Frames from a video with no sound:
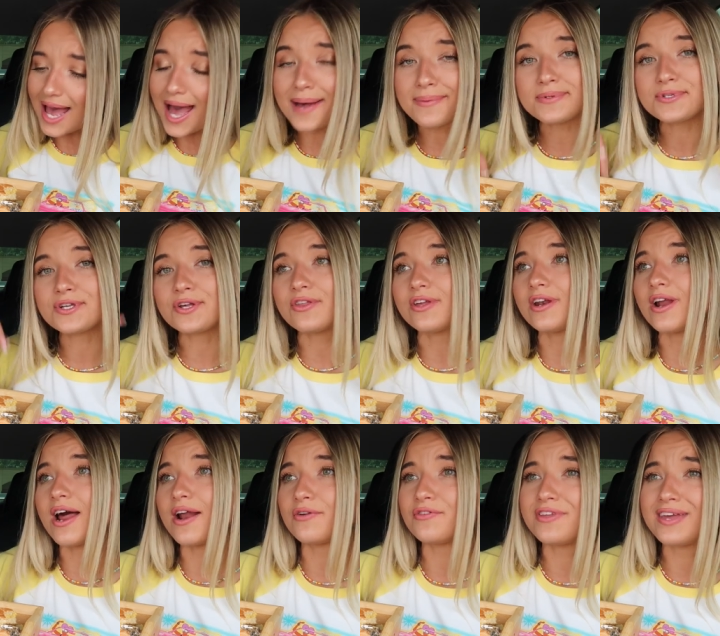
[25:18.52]
Absolutely
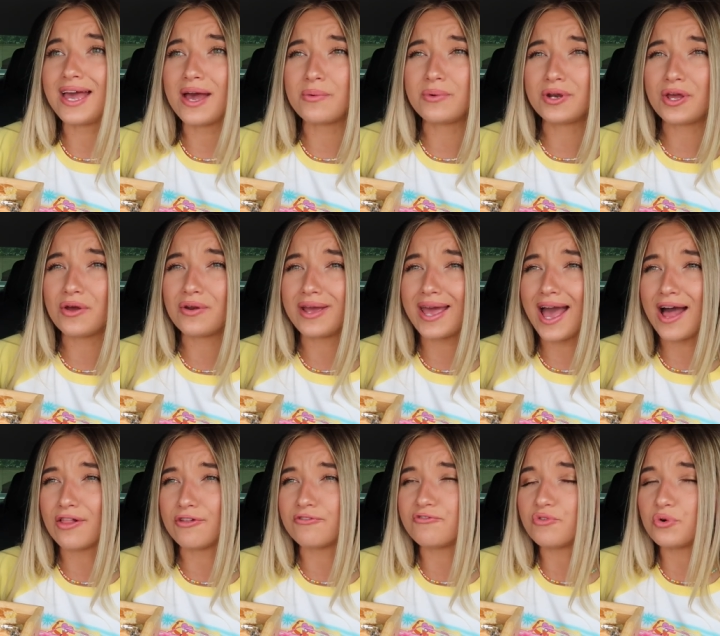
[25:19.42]
not. I don't think I would go to
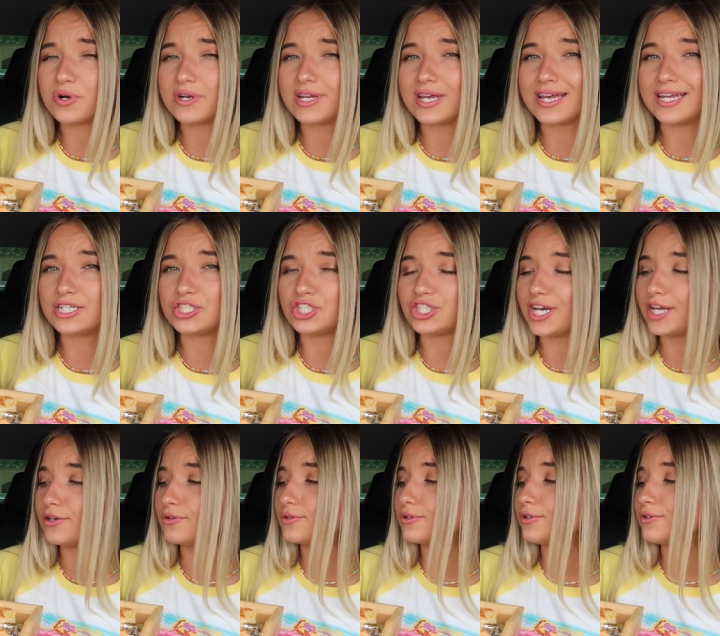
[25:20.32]
California in
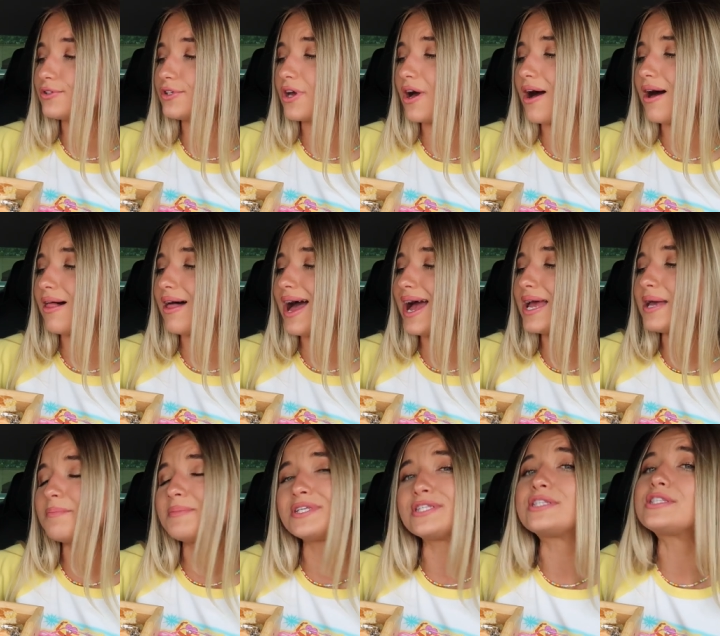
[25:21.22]
general, y'all. I
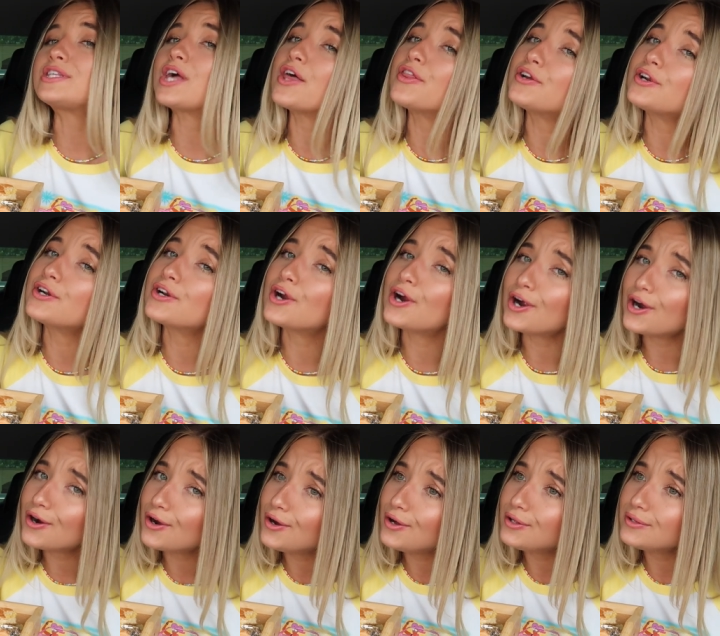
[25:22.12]
am a Southern
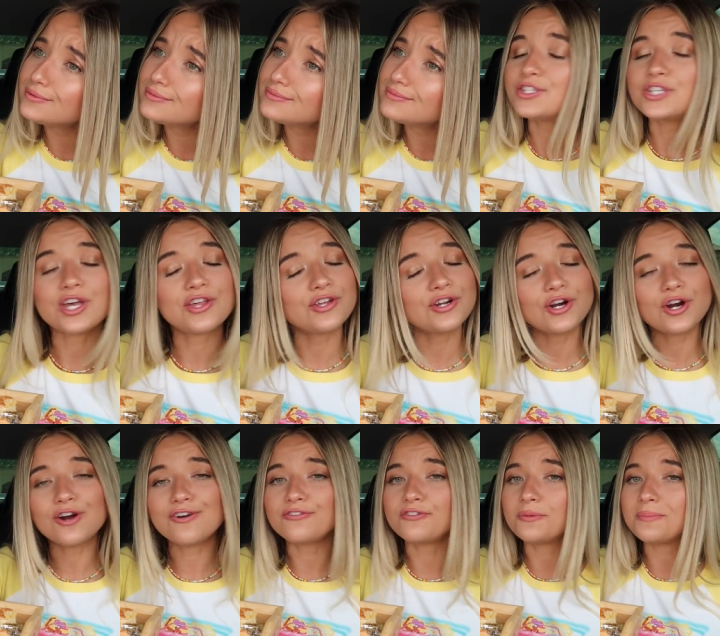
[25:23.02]
girl. Southern
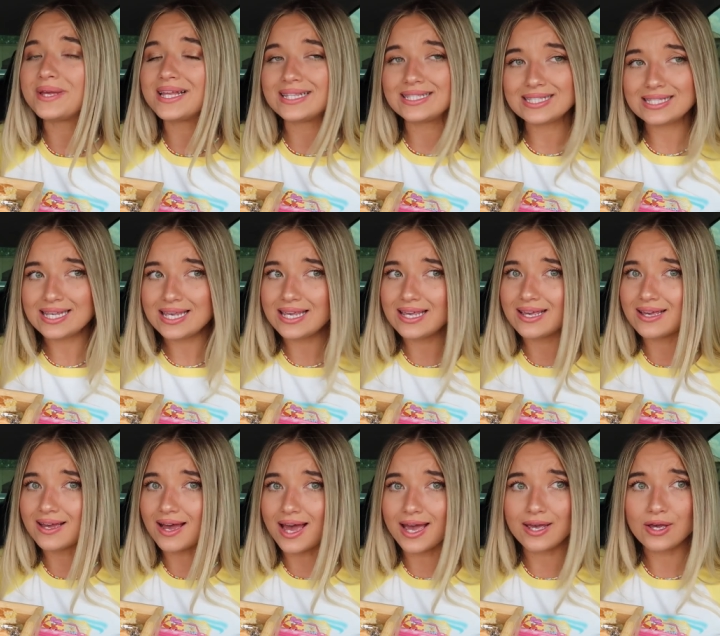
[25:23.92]
girl from
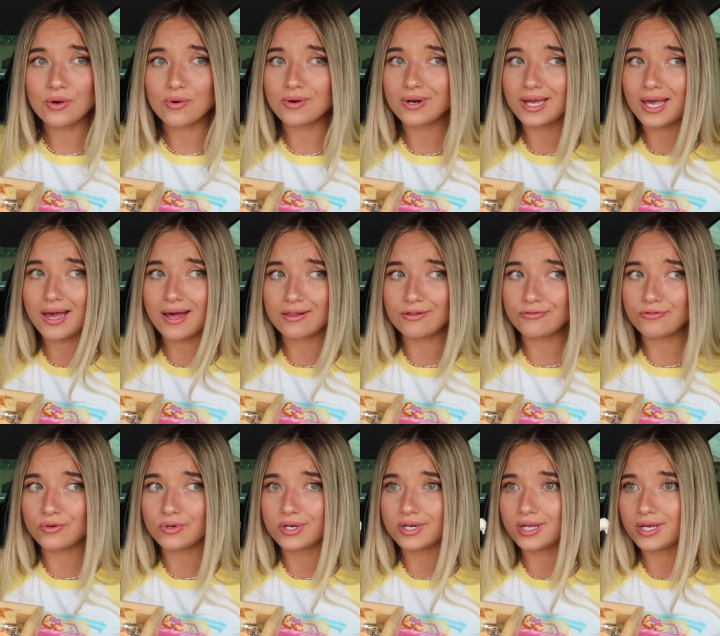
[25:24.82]
NC. I ain't going to
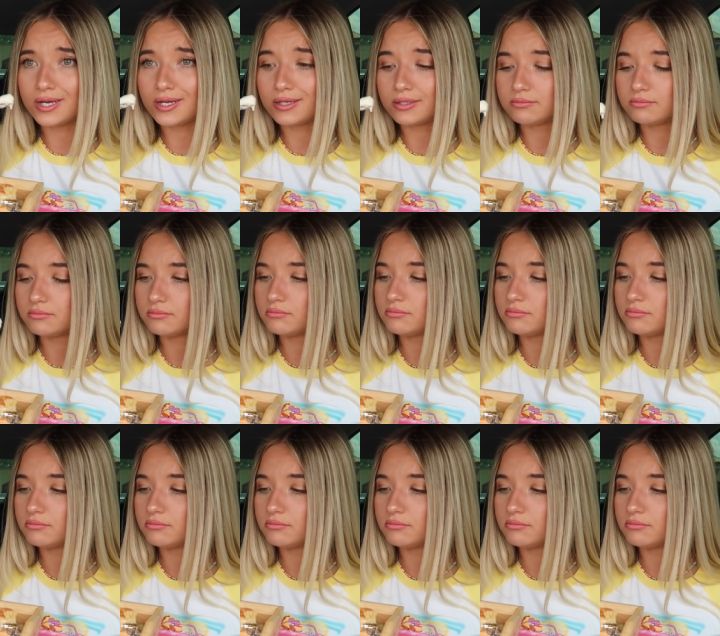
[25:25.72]
California.